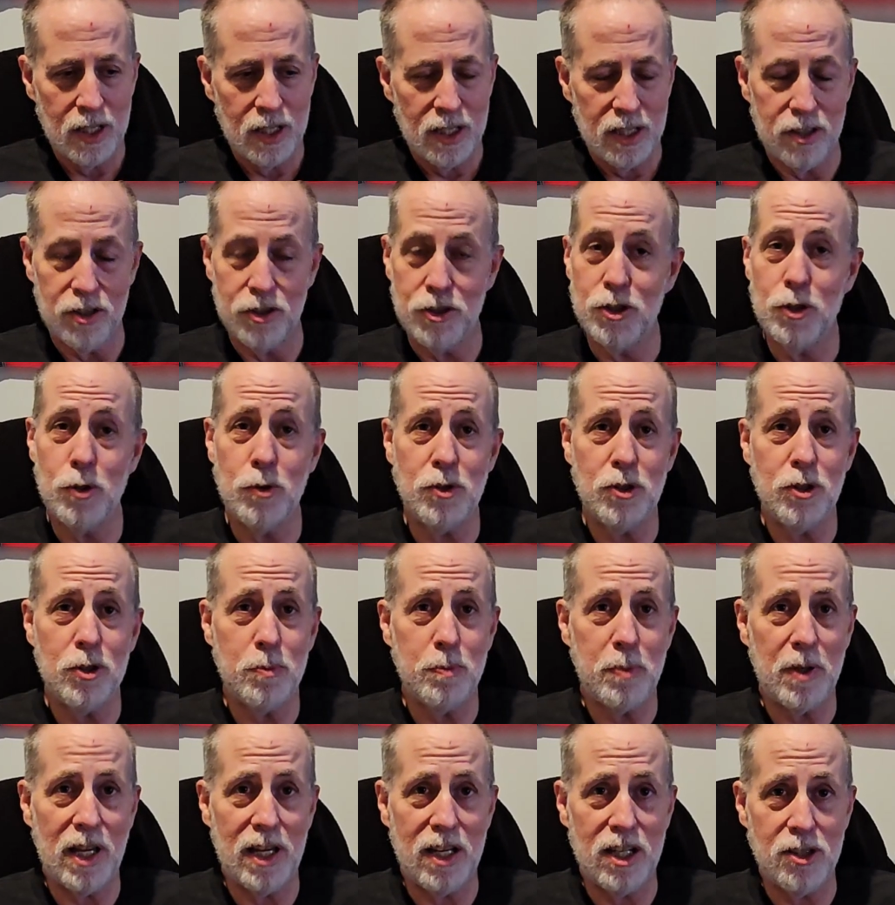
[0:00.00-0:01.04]
his
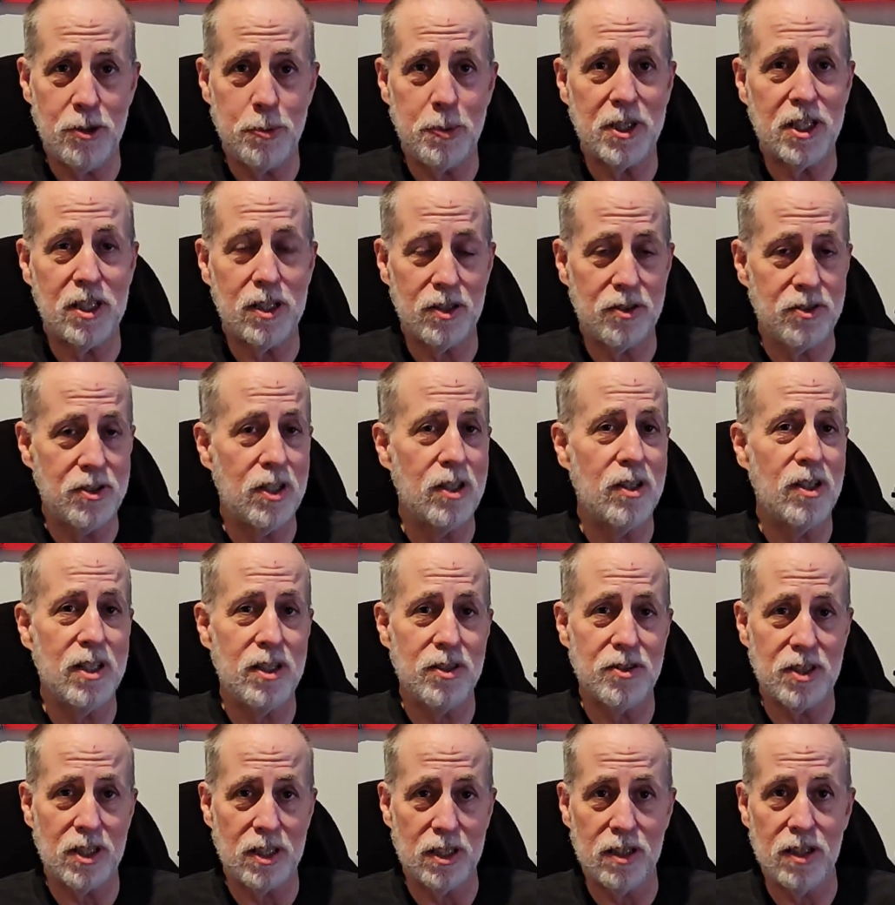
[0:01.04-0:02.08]
YouTube page, because there
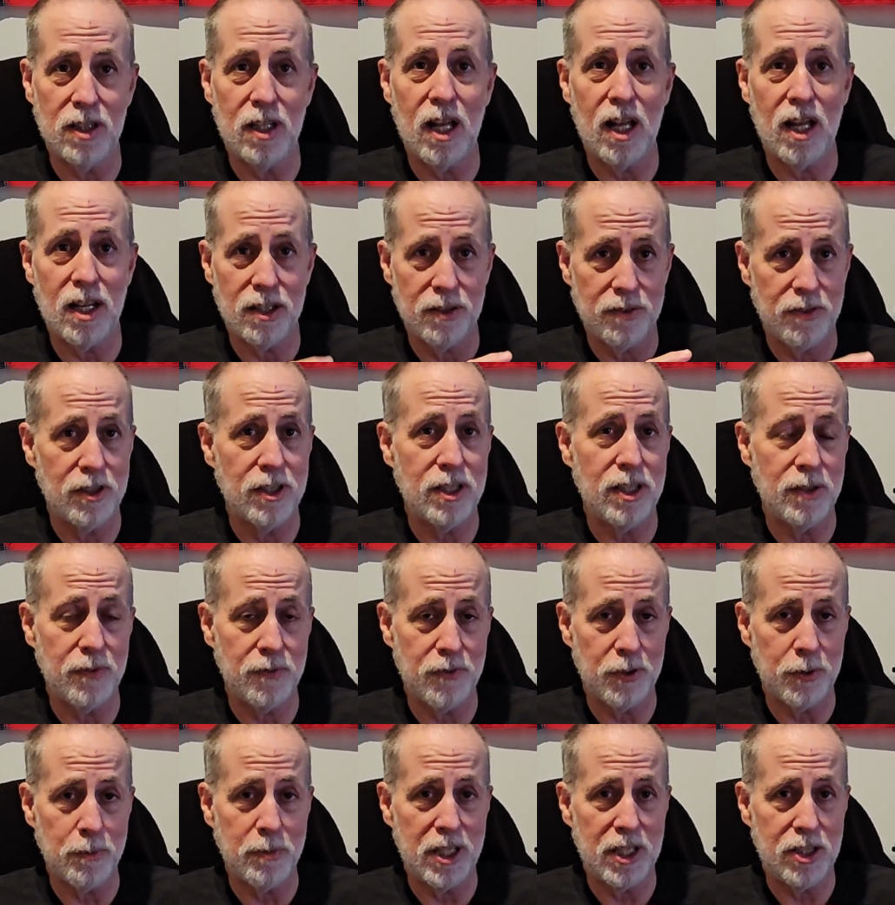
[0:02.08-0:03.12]
is a lot of good
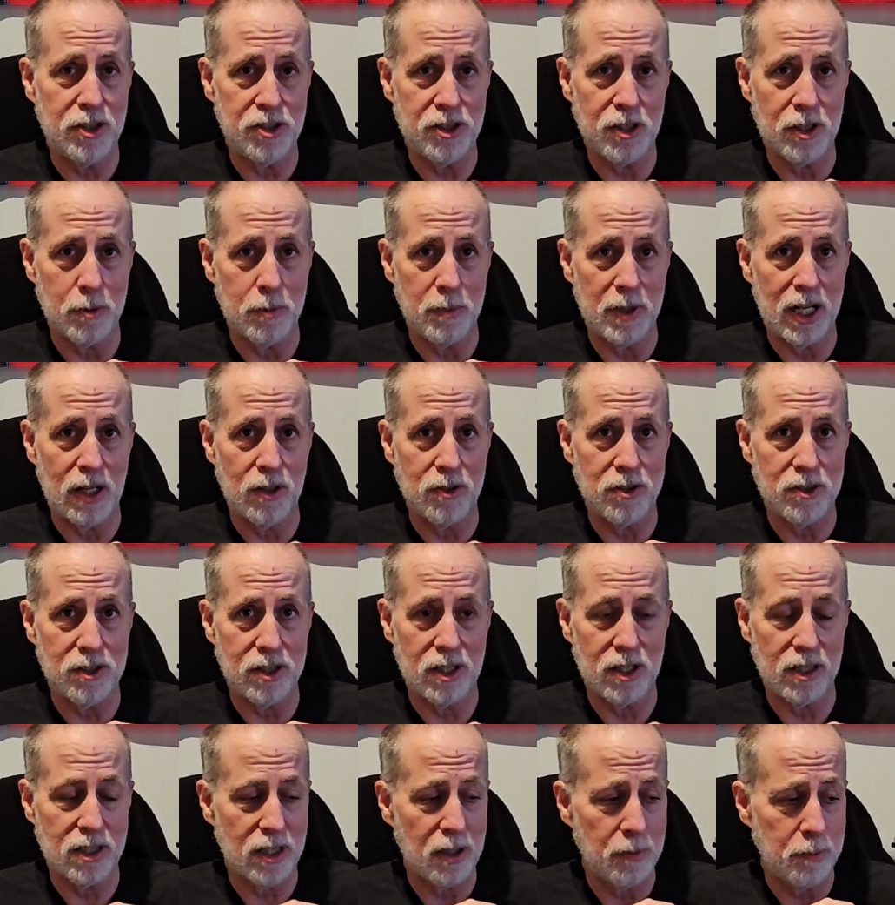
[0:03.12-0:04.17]
information about
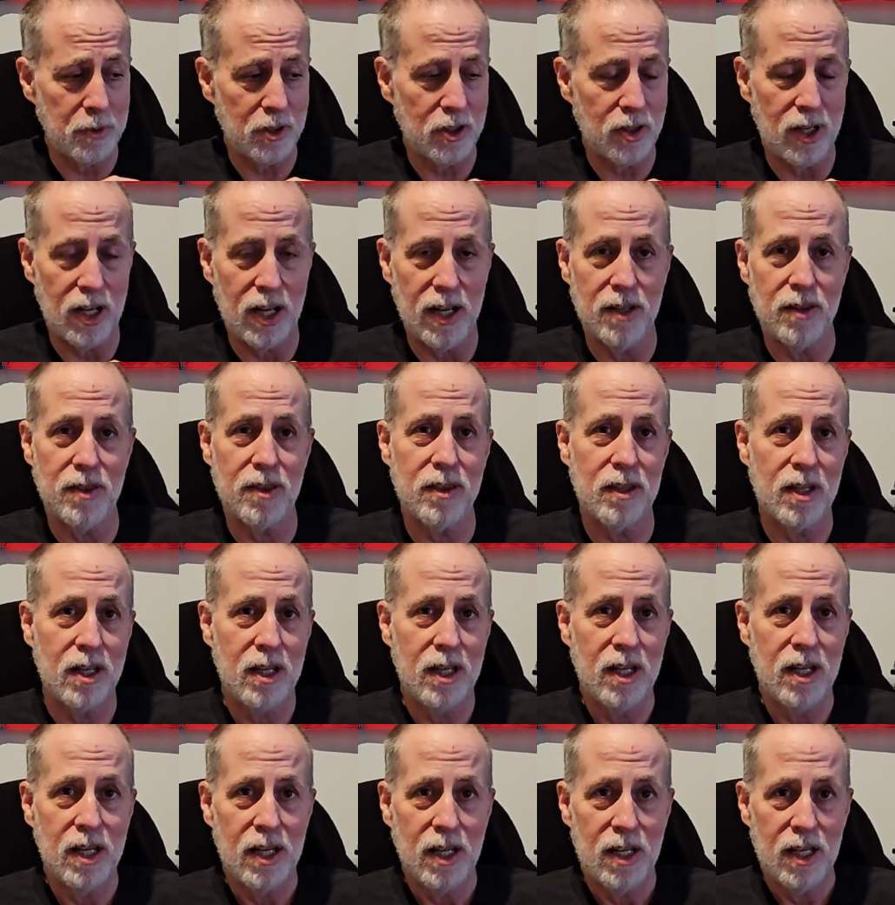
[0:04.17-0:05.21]
coupler height
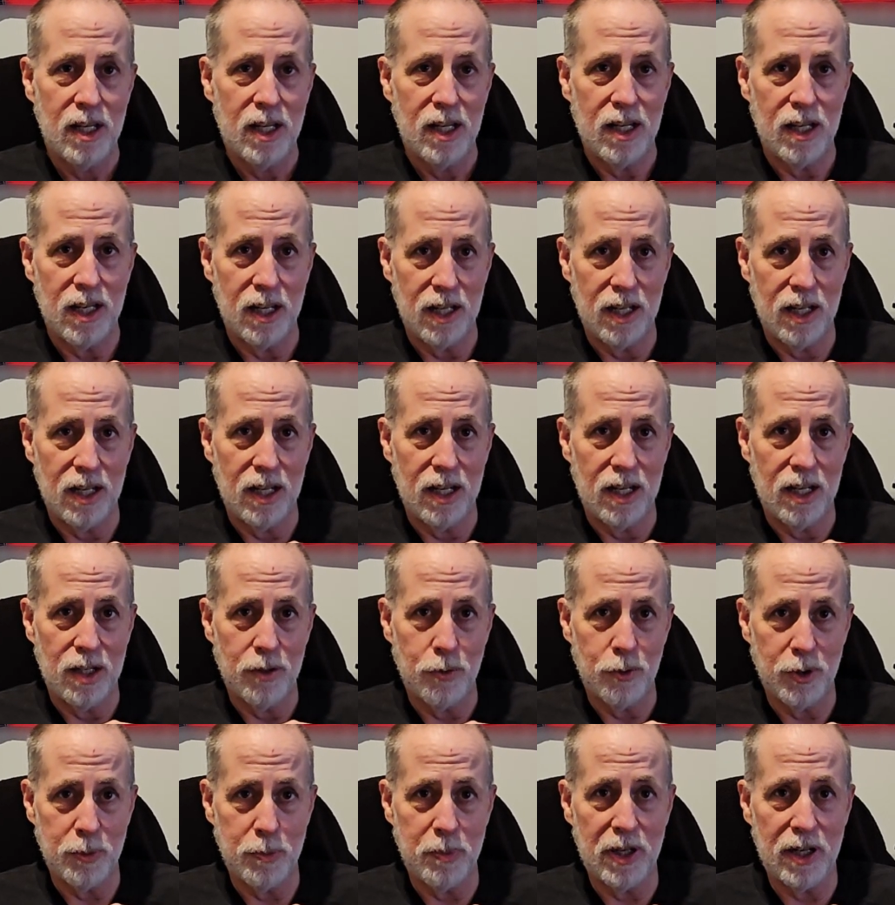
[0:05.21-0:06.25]

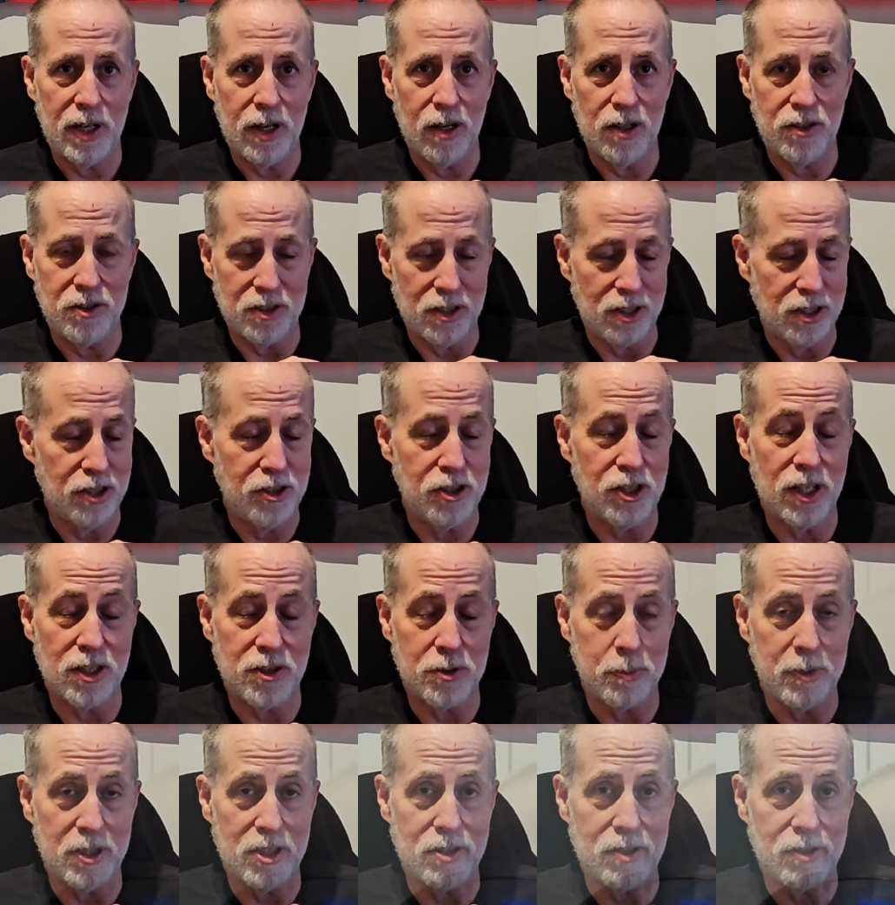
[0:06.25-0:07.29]
repairs and
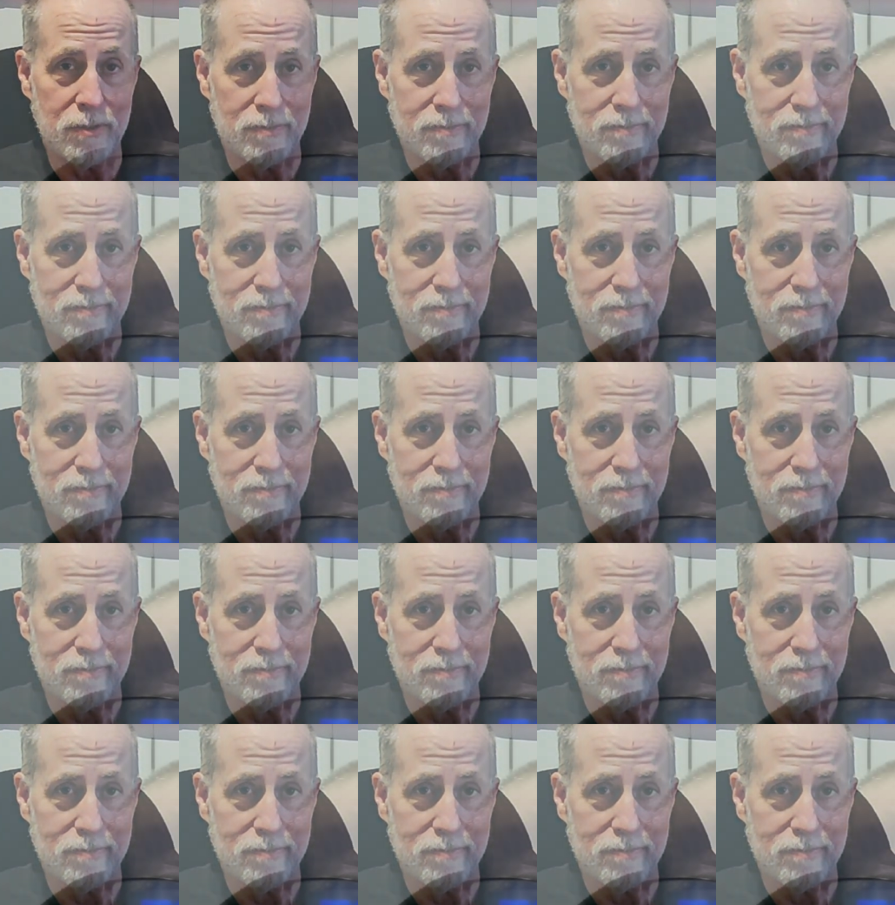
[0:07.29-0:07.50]
adjustments.